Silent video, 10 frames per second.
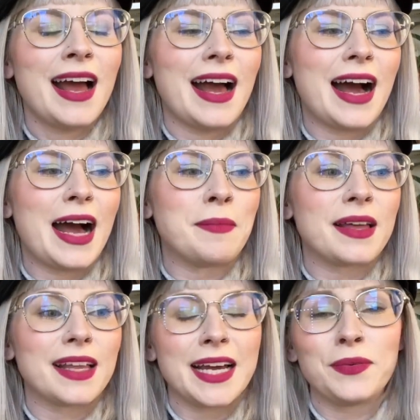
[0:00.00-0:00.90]

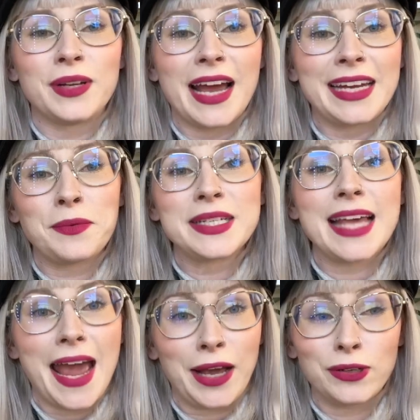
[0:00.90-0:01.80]
and it was
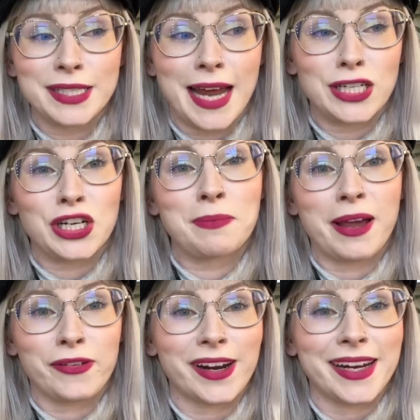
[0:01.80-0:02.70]
Ankle Snatcher
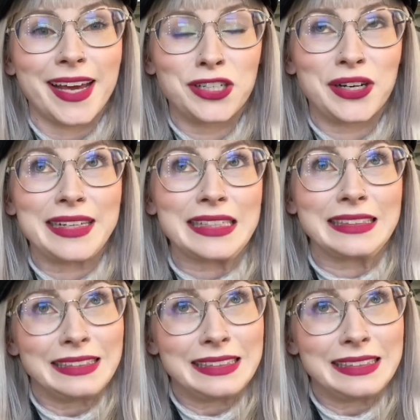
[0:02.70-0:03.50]
by Grady Hendrix.